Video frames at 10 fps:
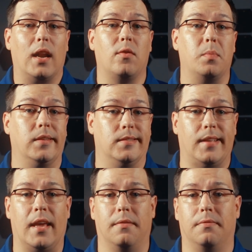not even be
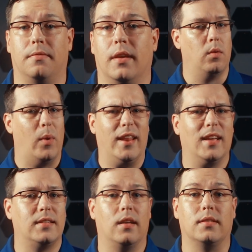safe, and
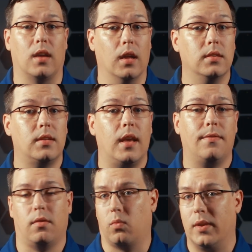waiting until it's
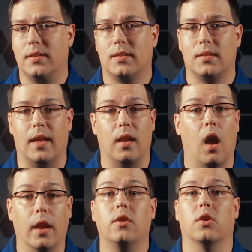unsafe risks an
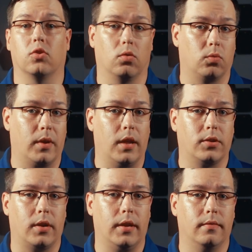uncontrolled
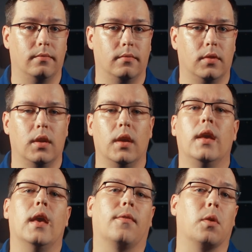re-entry.
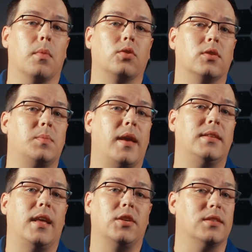If commercial space
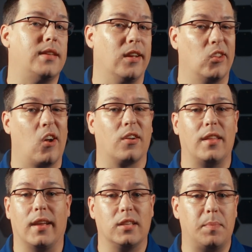stations take longer
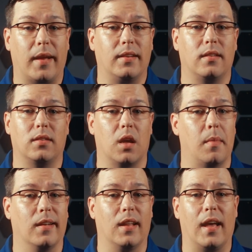than expected to
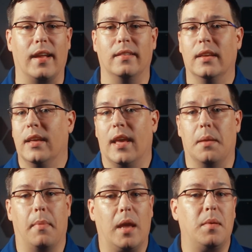come online,
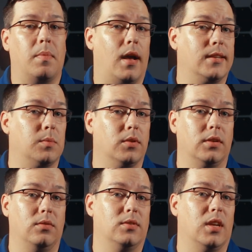it might be possible to
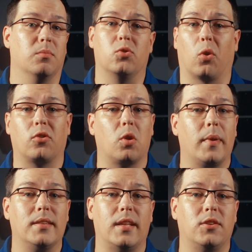do some
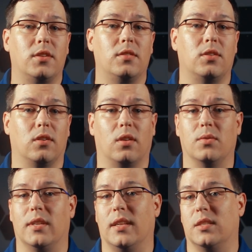short-term extensions to
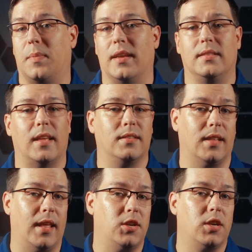close the space
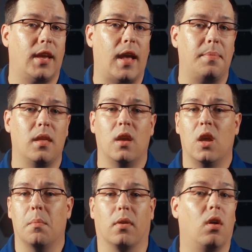destination gap,
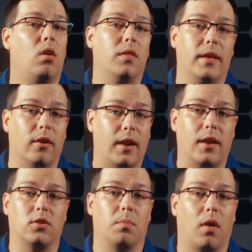but all the
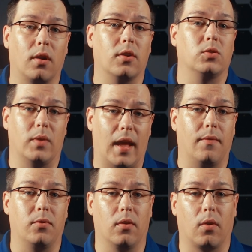international partners would
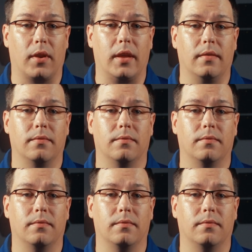have to agree.